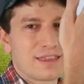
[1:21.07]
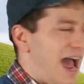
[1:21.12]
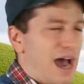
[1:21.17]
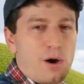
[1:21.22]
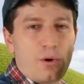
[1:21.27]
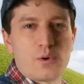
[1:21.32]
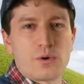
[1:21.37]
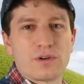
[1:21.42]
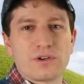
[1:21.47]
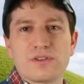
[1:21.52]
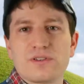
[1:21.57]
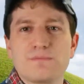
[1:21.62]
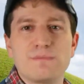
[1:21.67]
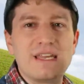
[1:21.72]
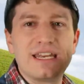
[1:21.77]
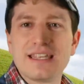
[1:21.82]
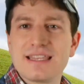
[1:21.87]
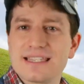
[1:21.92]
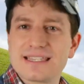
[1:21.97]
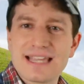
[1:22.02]
hours,
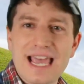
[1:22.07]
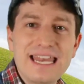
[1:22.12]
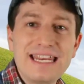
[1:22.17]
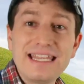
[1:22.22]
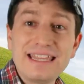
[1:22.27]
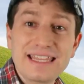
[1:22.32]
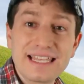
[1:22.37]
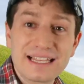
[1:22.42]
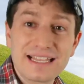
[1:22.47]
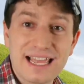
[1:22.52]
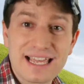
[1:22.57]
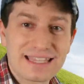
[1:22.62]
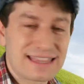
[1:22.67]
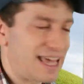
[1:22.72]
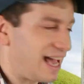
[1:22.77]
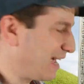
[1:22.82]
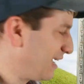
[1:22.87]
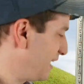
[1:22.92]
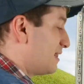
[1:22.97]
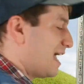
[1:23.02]
minutes, anything like that.